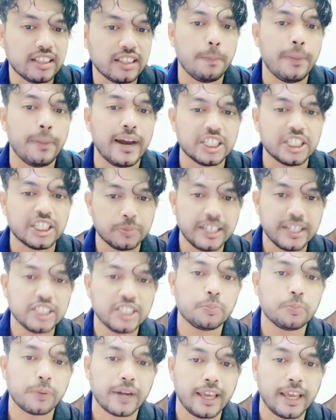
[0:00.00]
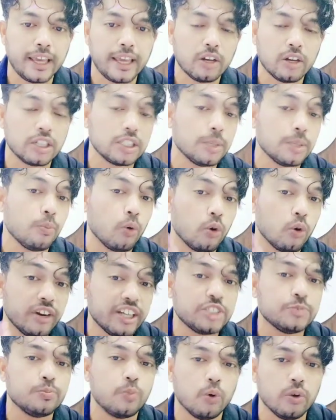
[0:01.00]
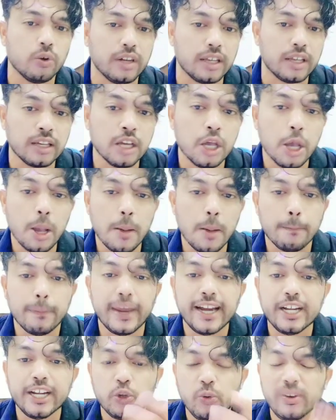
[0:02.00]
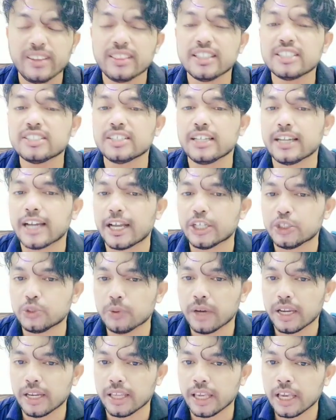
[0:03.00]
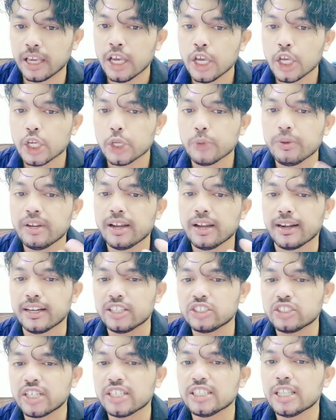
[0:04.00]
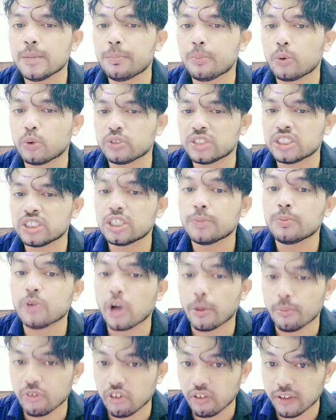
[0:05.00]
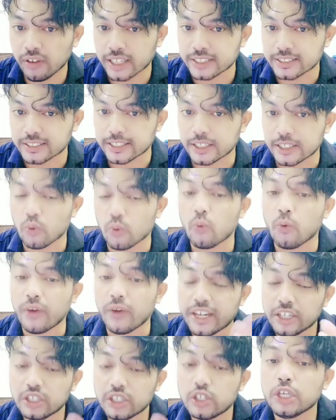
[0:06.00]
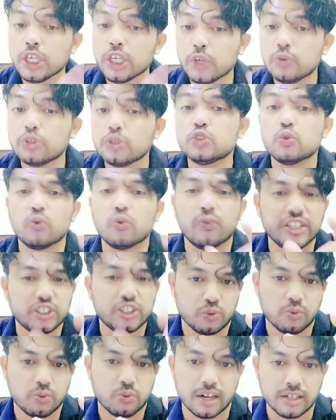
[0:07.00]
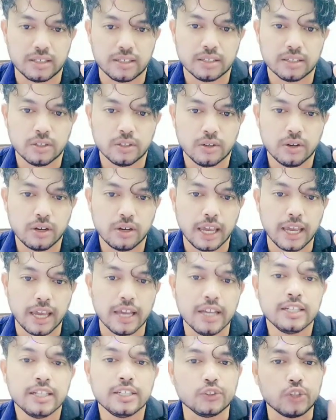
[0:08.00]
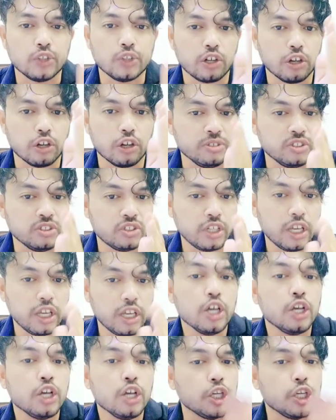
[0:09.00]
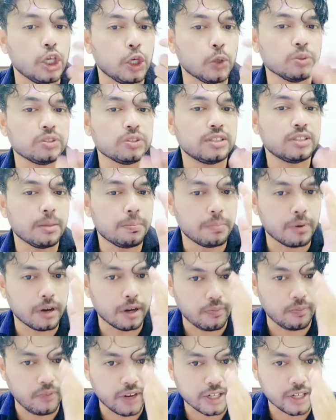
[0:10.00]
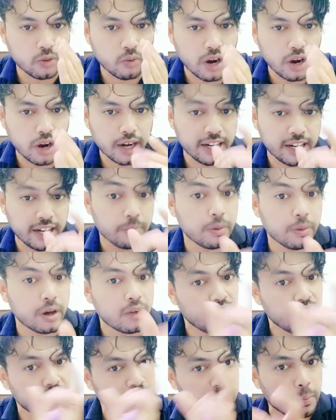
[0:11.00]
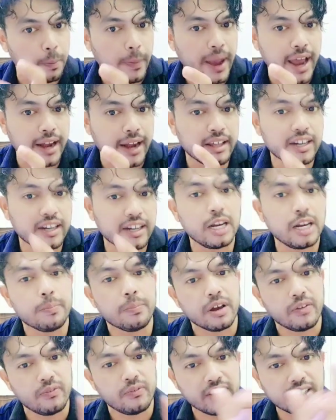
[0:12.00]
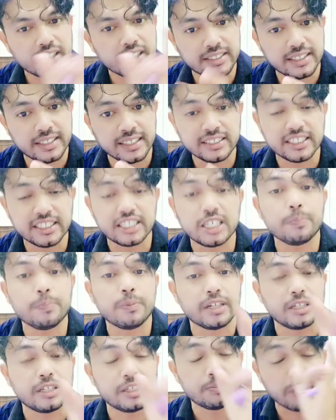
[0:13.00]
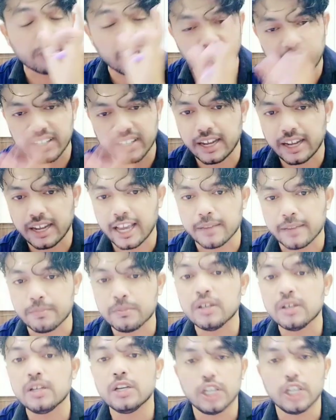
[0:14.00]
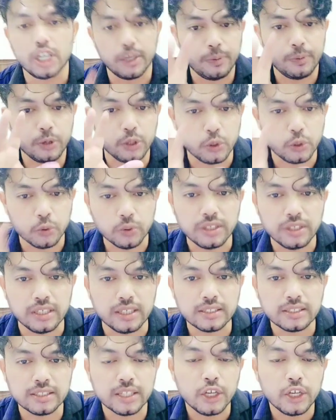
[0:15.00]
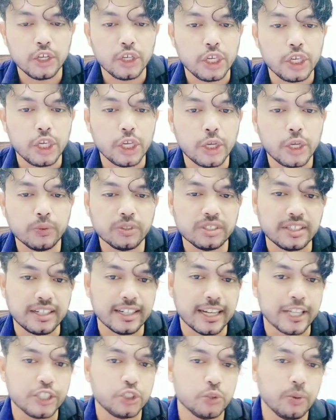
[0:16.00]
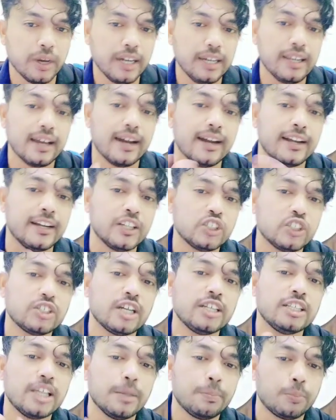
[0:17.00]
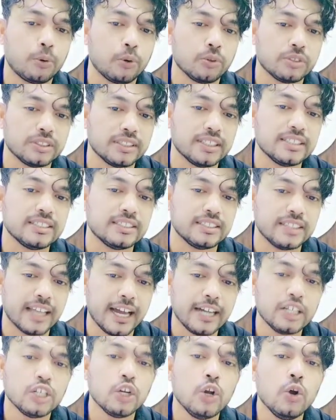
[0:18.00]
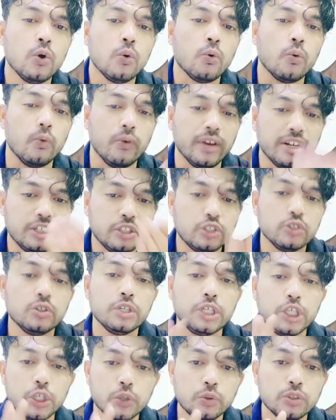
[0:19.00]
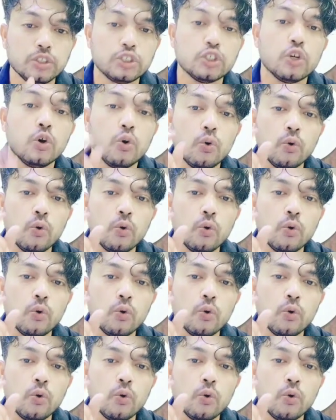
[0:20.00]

the batsman is playing or the bowler is bowling. By doing this gradually, you will understand the process of communication, where to use which word. Okay, the commentary use the perfect word in perfect manner, in a perfect sense, at a perfect time. If you do this, you could gradually understand the process, that where to use